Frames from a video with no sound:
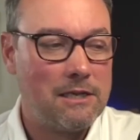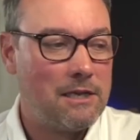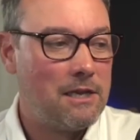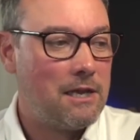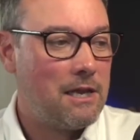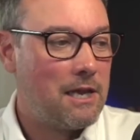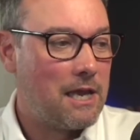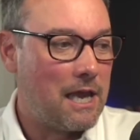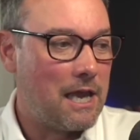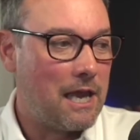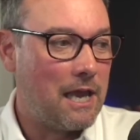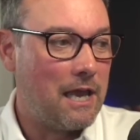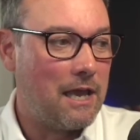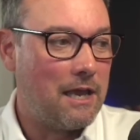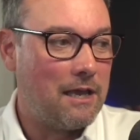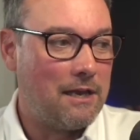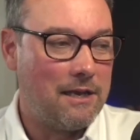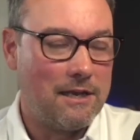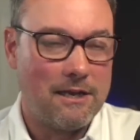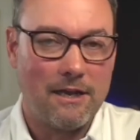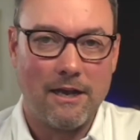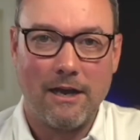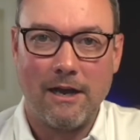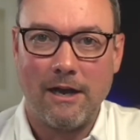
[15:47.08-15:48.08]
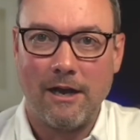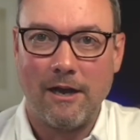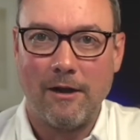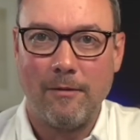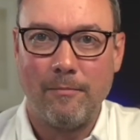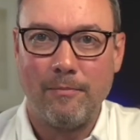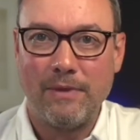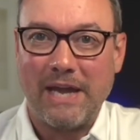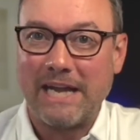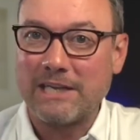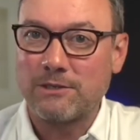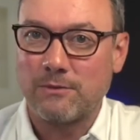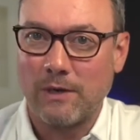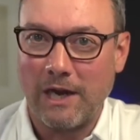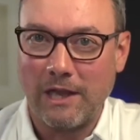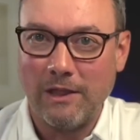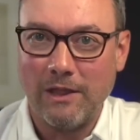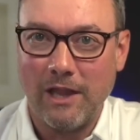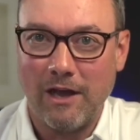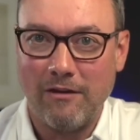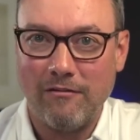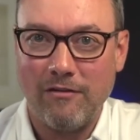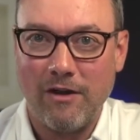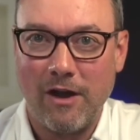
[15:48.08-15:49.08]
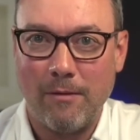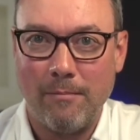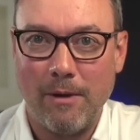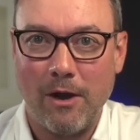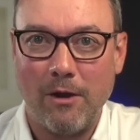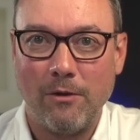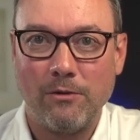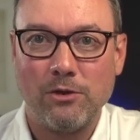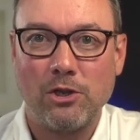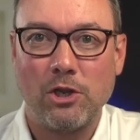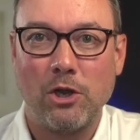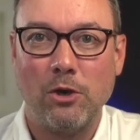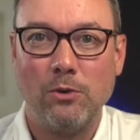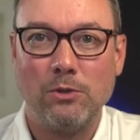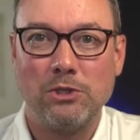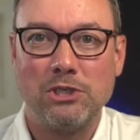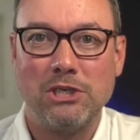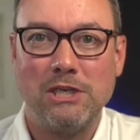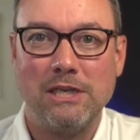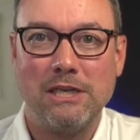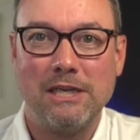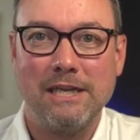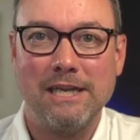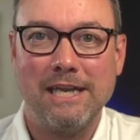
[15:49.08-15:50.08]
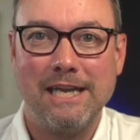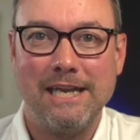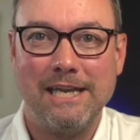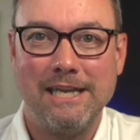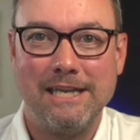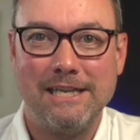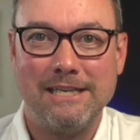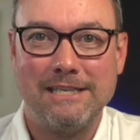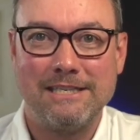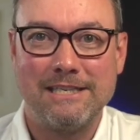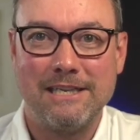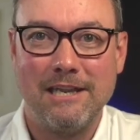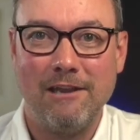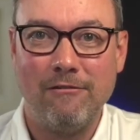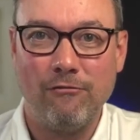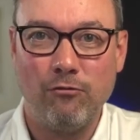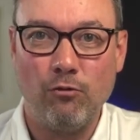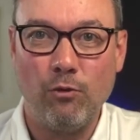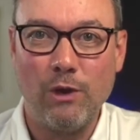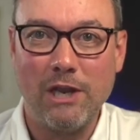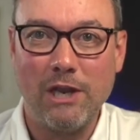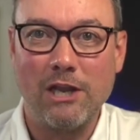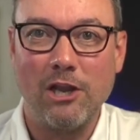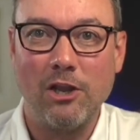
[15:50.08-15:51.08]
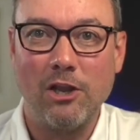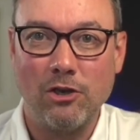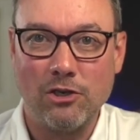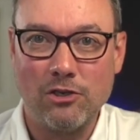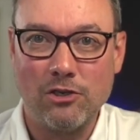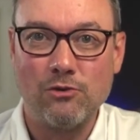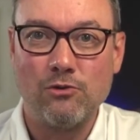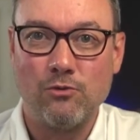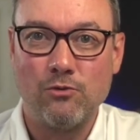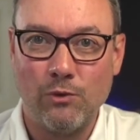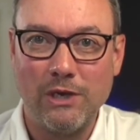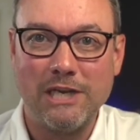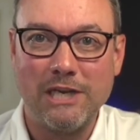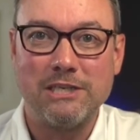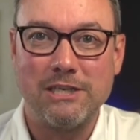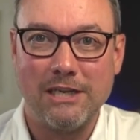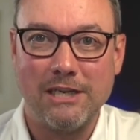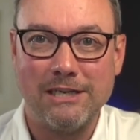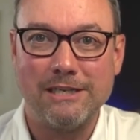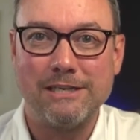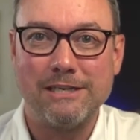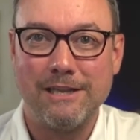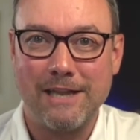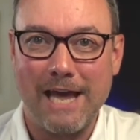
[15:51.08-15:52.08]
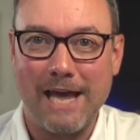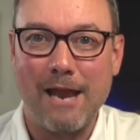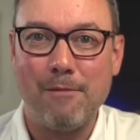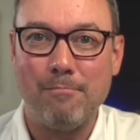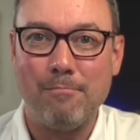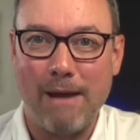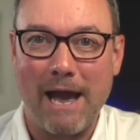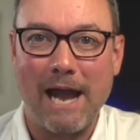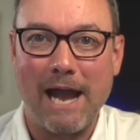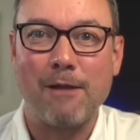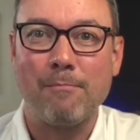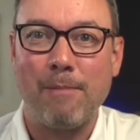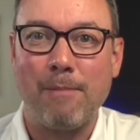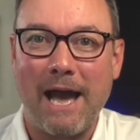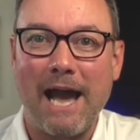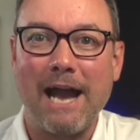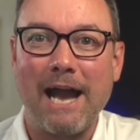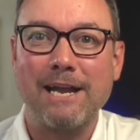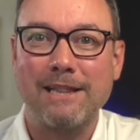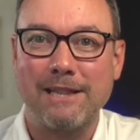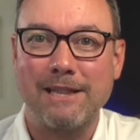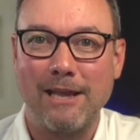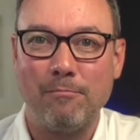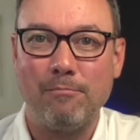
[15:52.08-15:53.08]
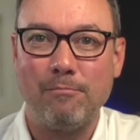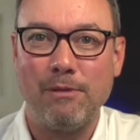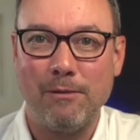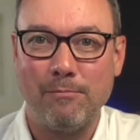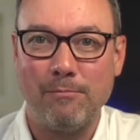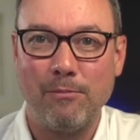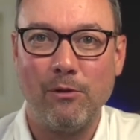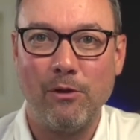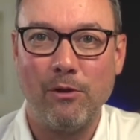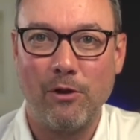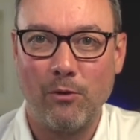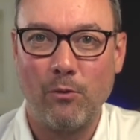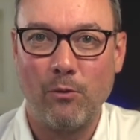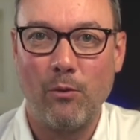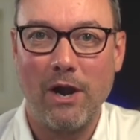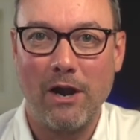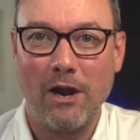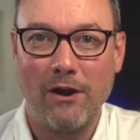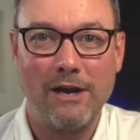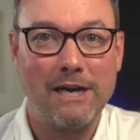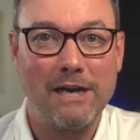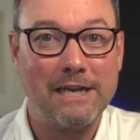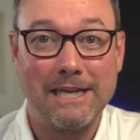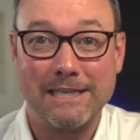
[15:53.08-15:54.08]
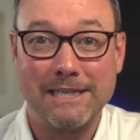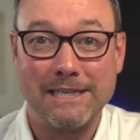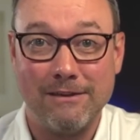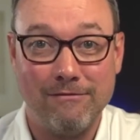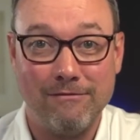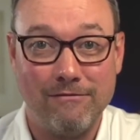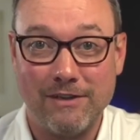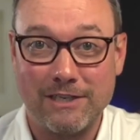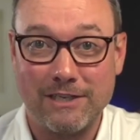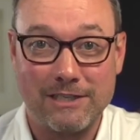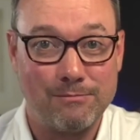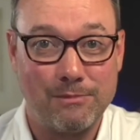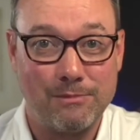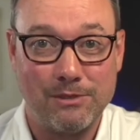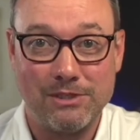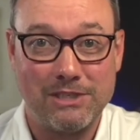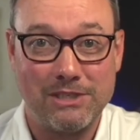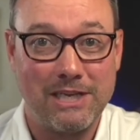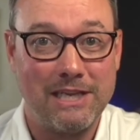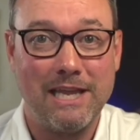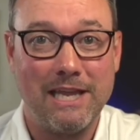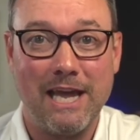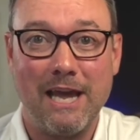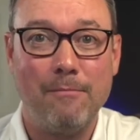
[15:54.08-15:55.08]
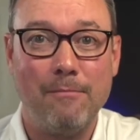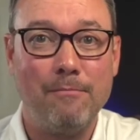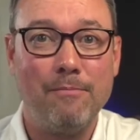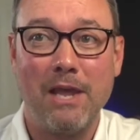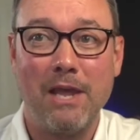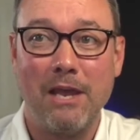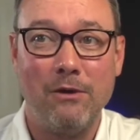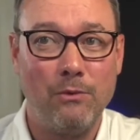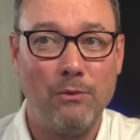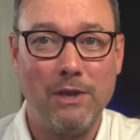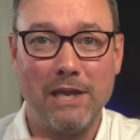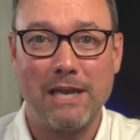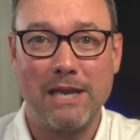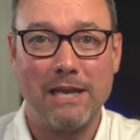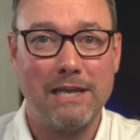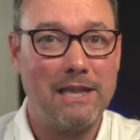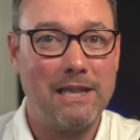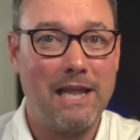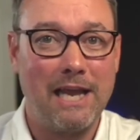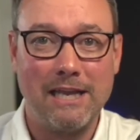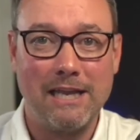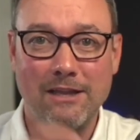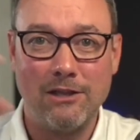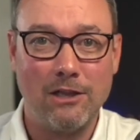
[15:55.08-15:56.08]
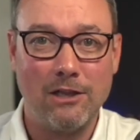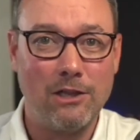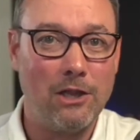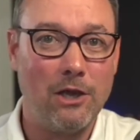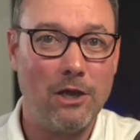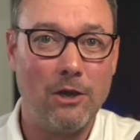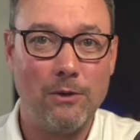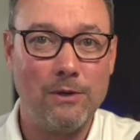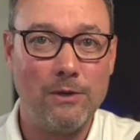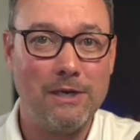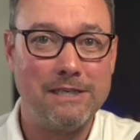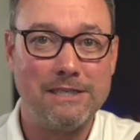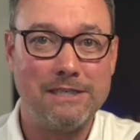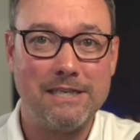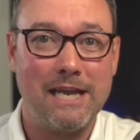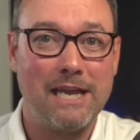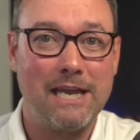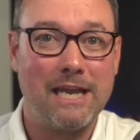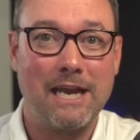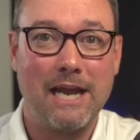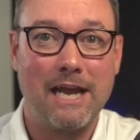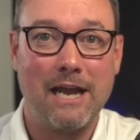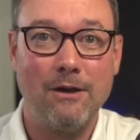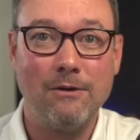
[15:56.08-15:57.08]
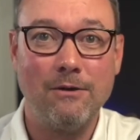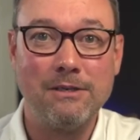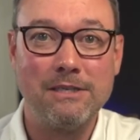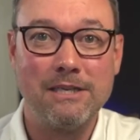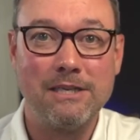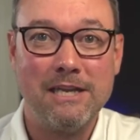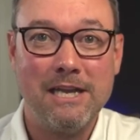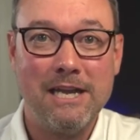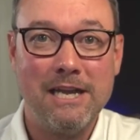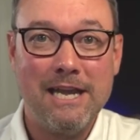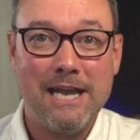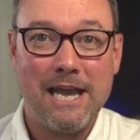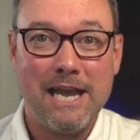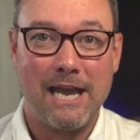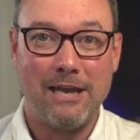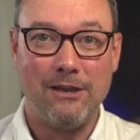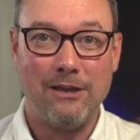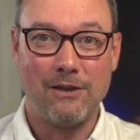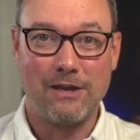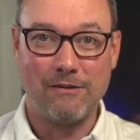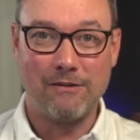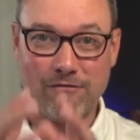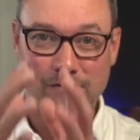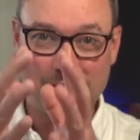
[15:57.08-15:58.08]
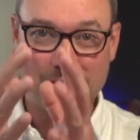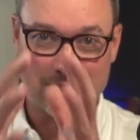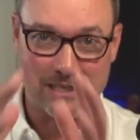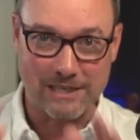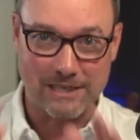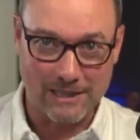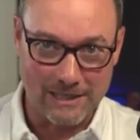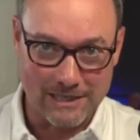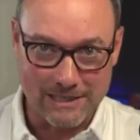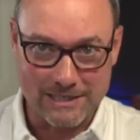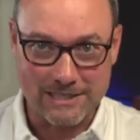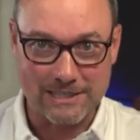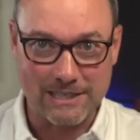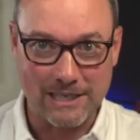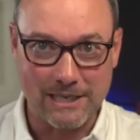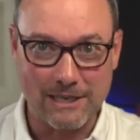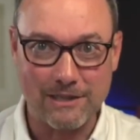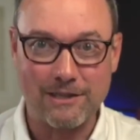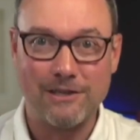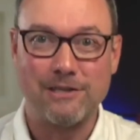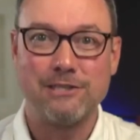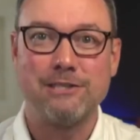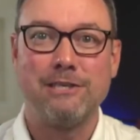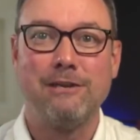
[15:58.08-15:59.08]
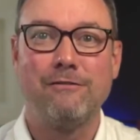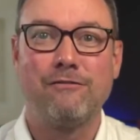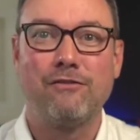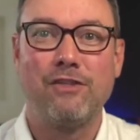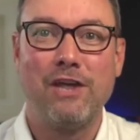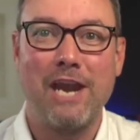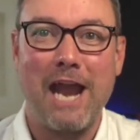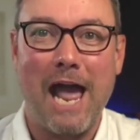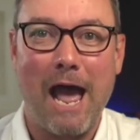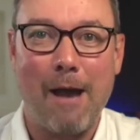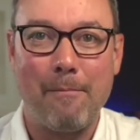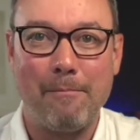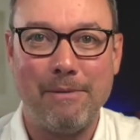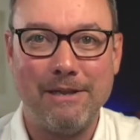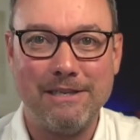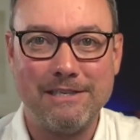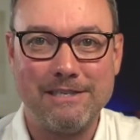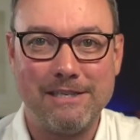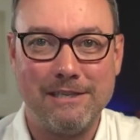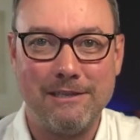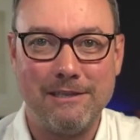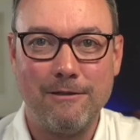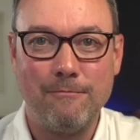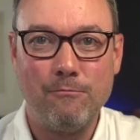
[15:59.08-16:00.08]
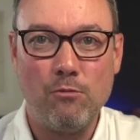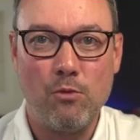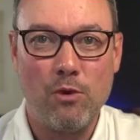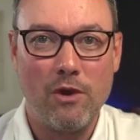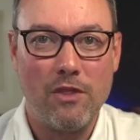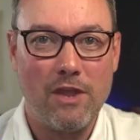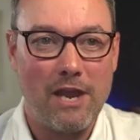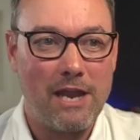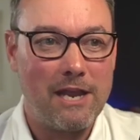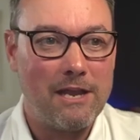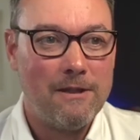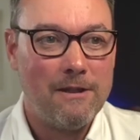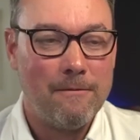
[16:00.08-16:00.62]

And um, that's what I love about coaching is if we can reach into that backpack that people are wearing that's invisible to them and we can lighten the load and take it out and you can physically see the shift that happens in them they,